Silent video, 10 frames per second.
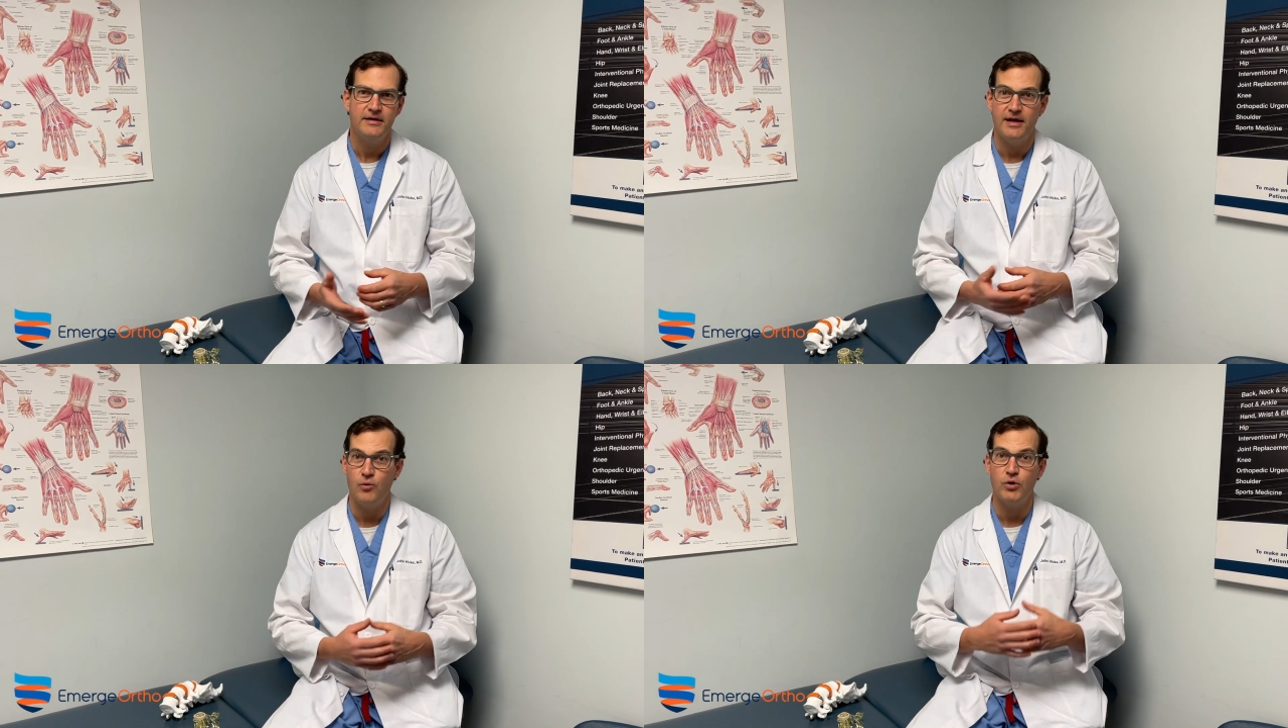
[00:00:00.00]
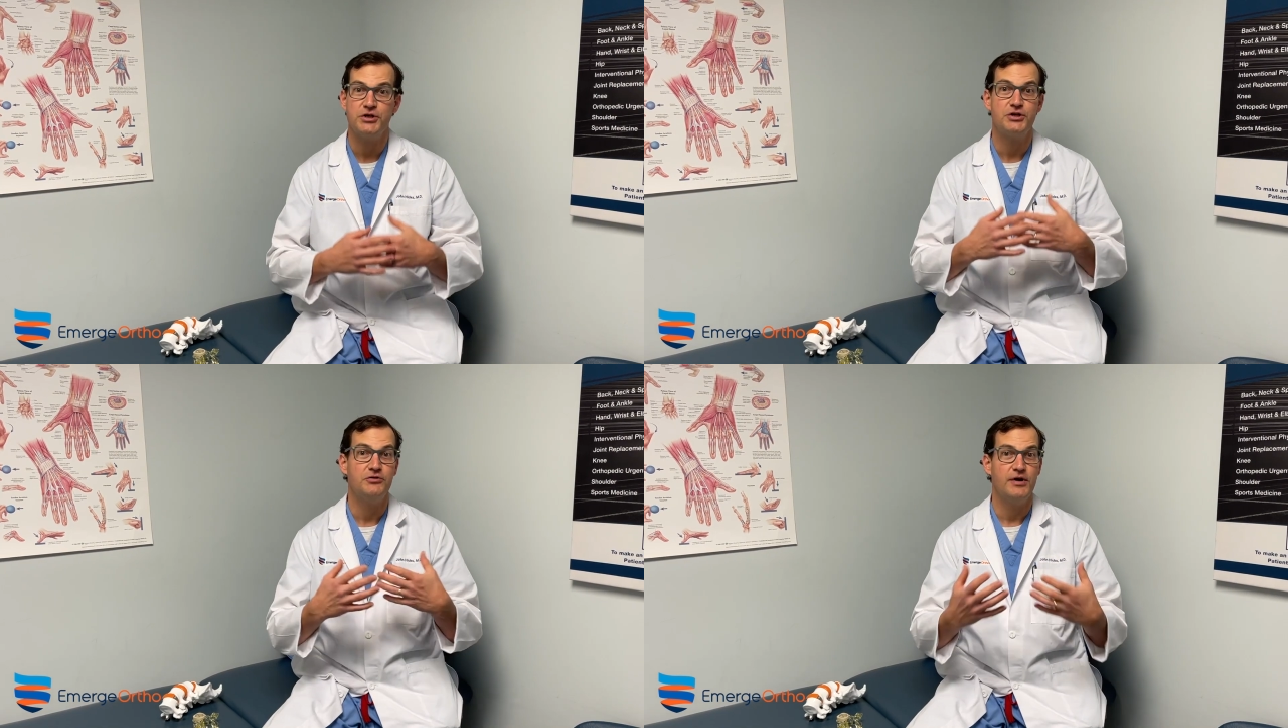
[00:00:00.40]
That
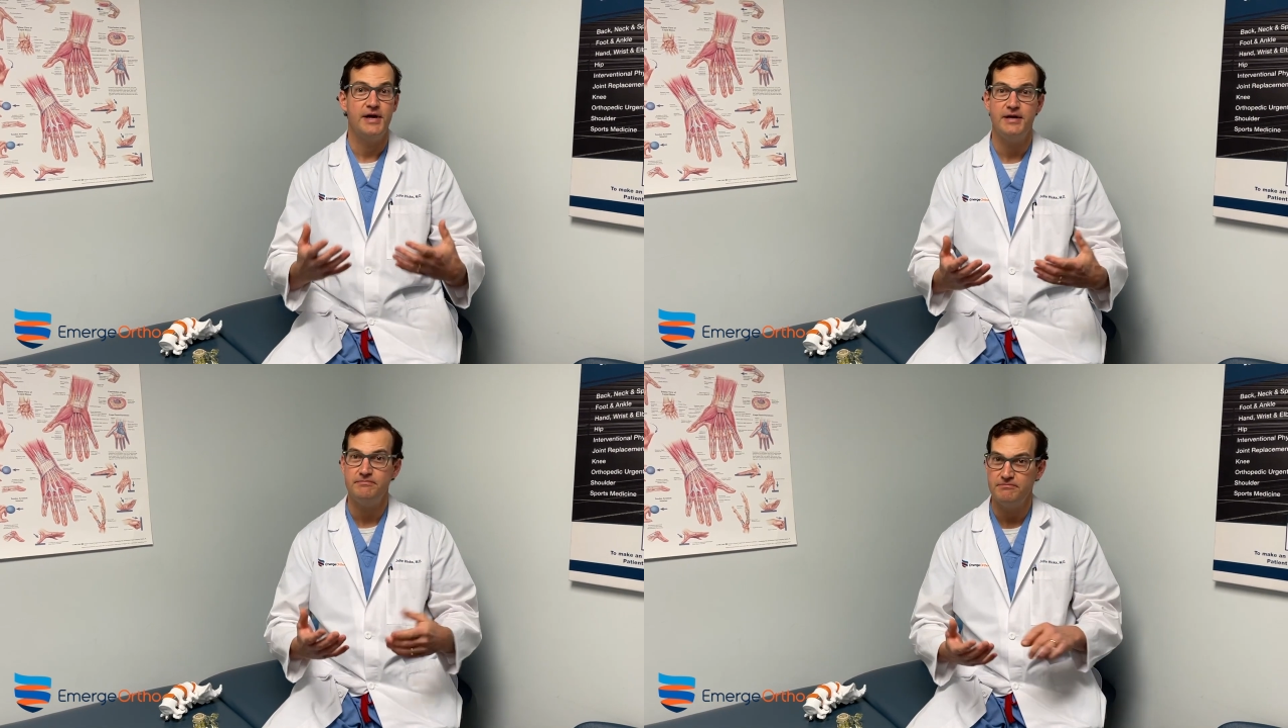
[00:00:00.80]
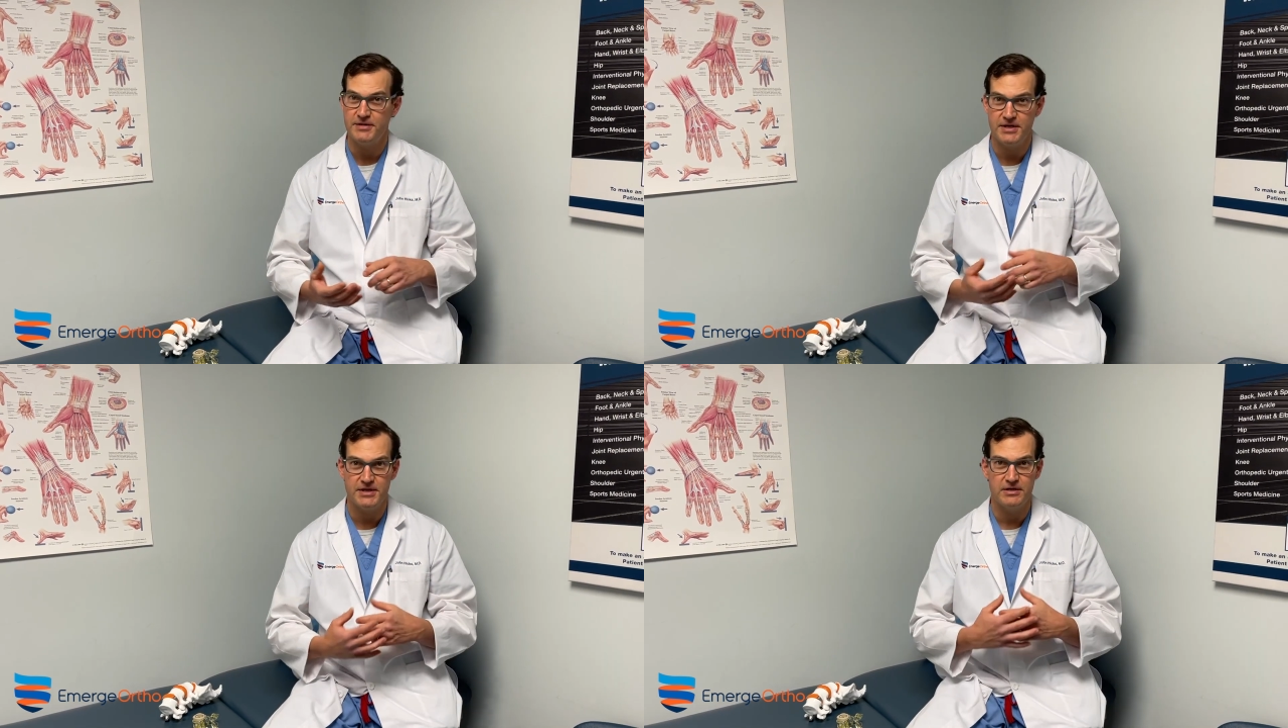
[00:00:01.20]
works great
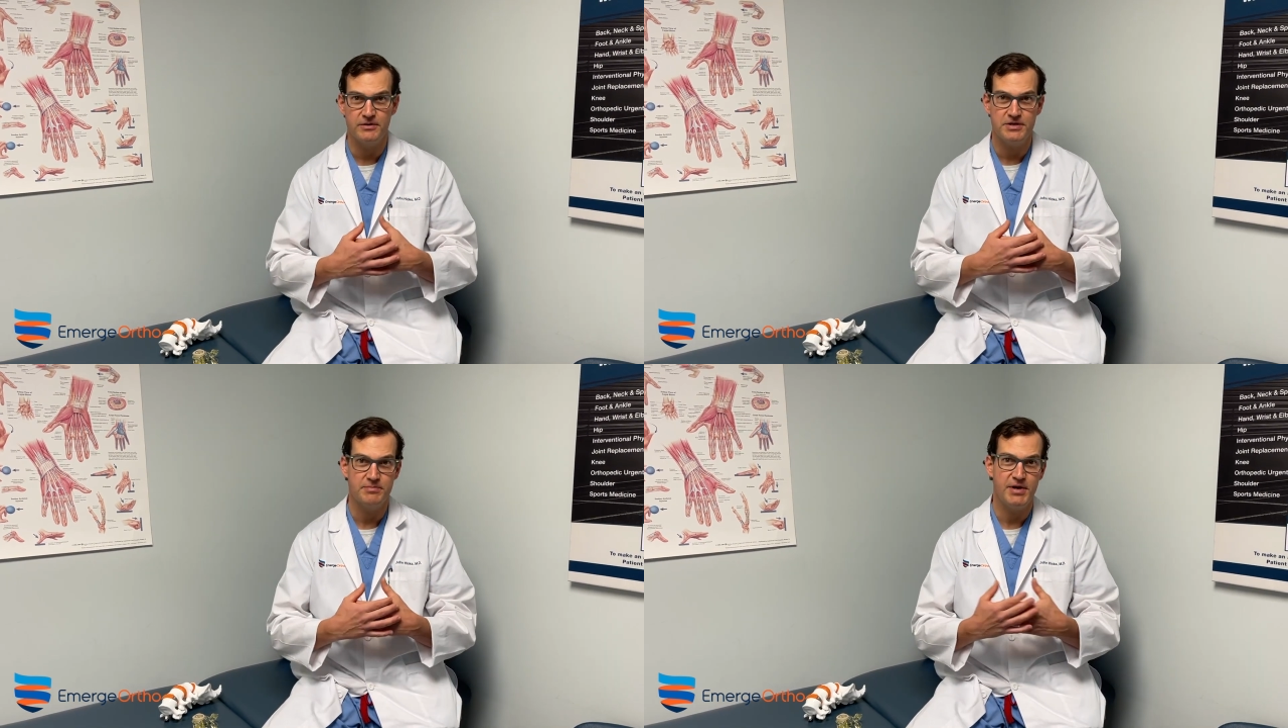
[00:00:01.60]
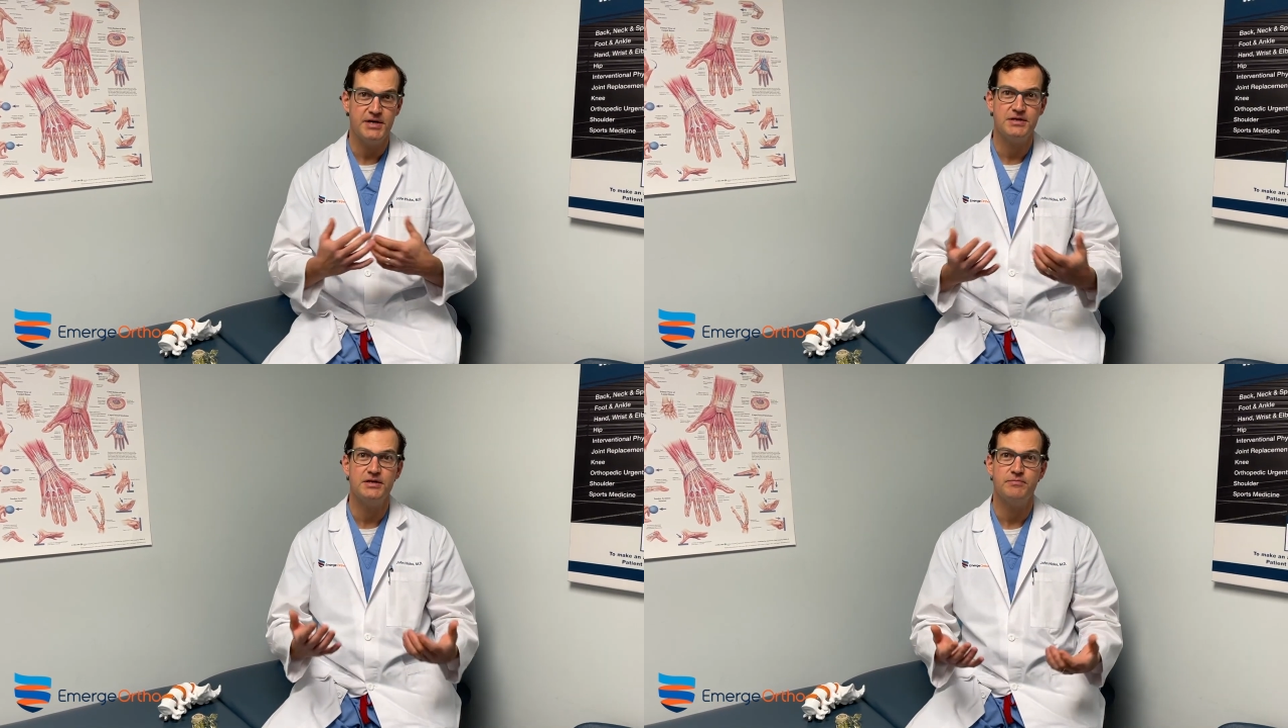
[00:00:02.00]
as long as the
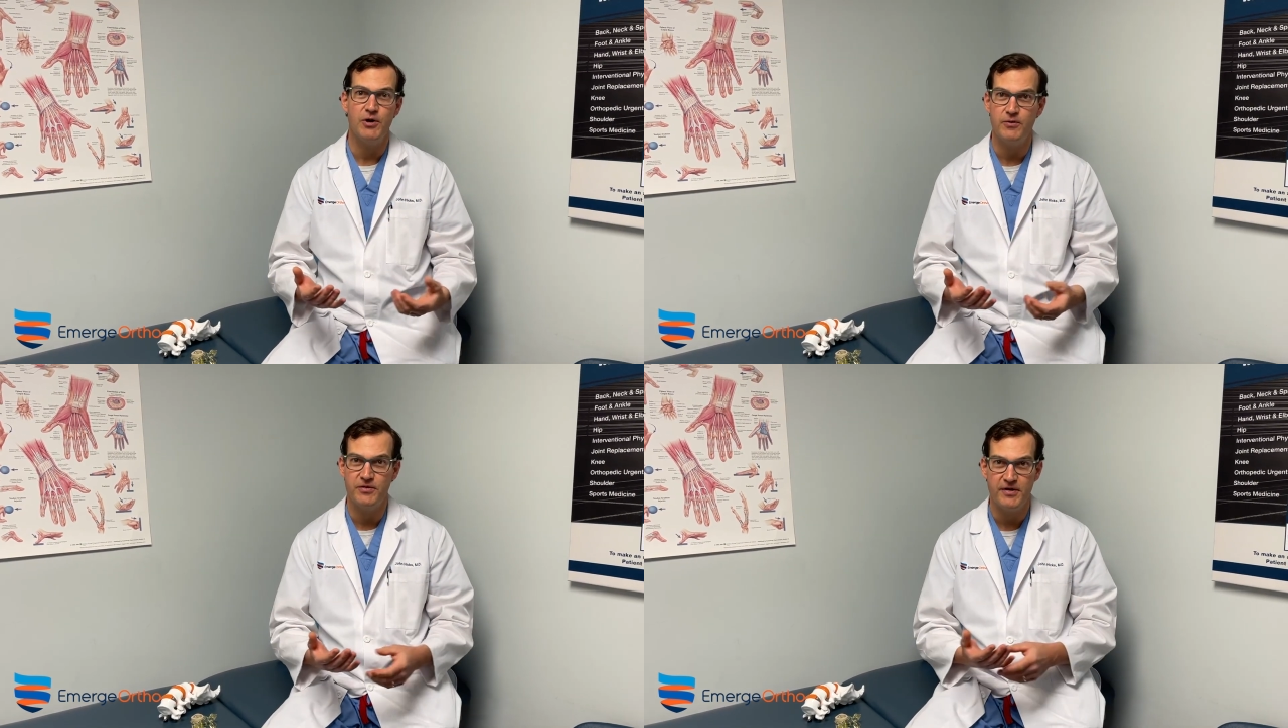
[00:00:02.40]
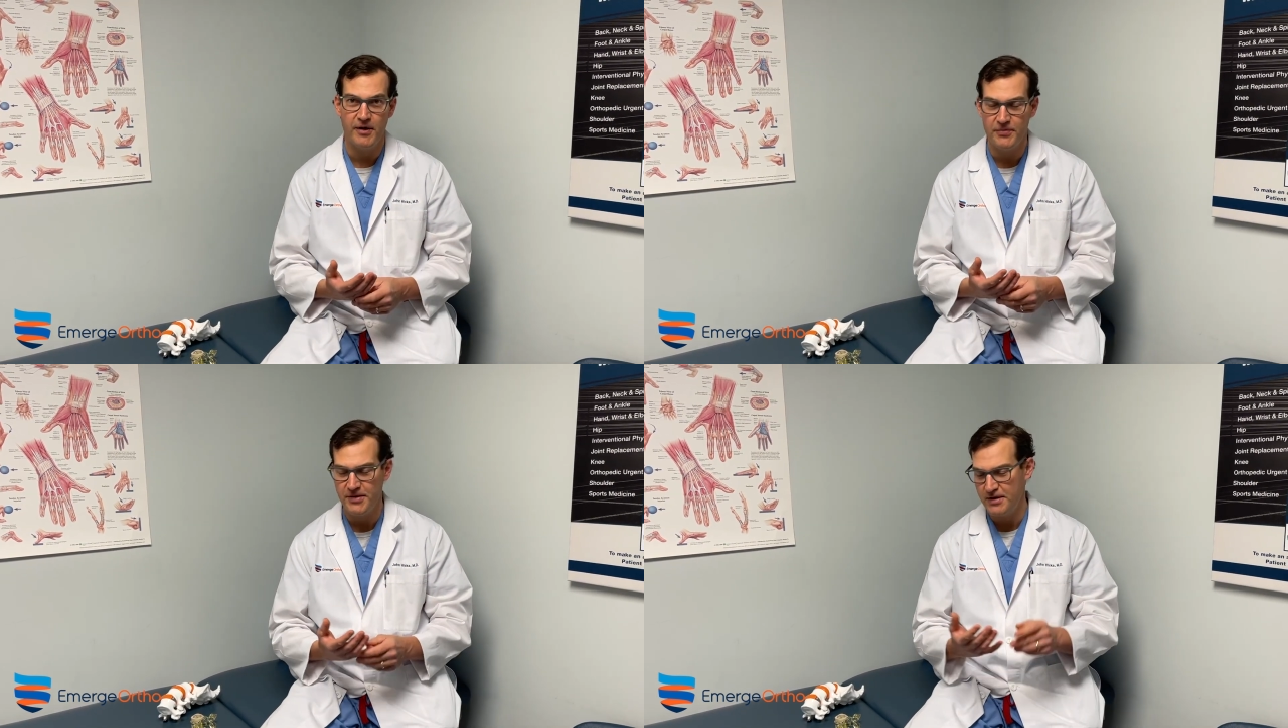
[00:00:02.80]
patient's bone is
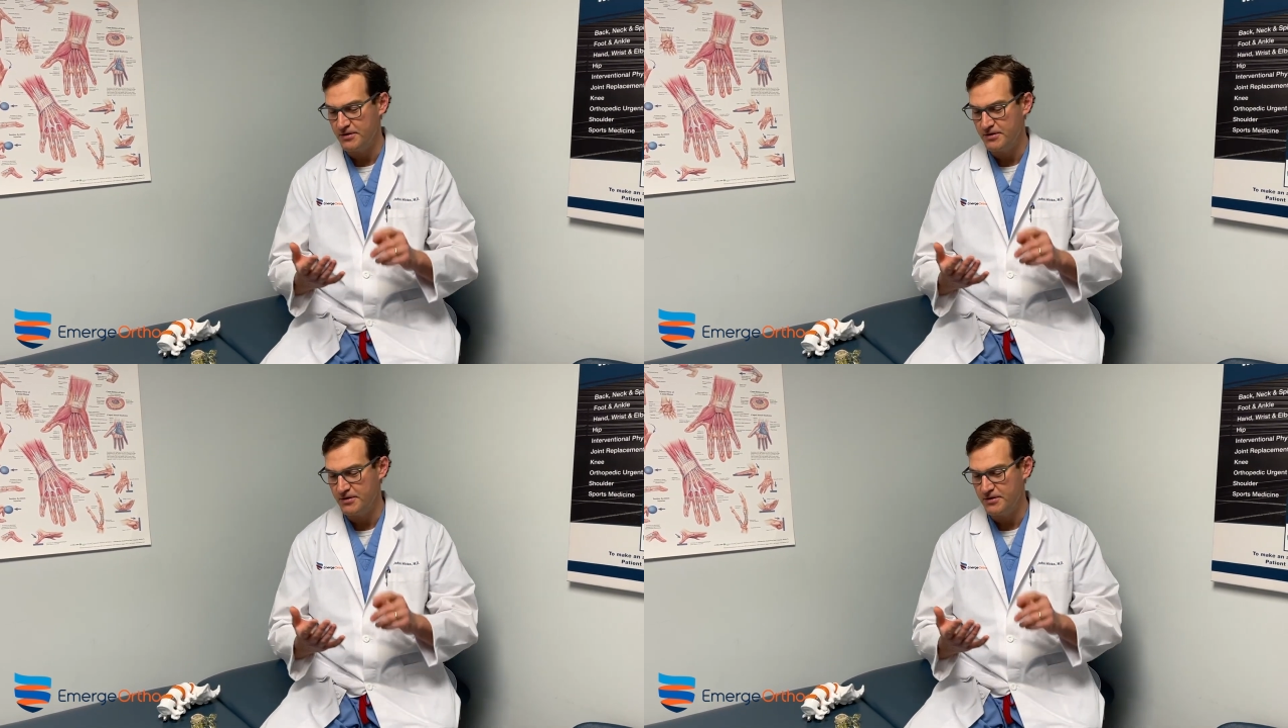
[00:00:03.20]
healthy.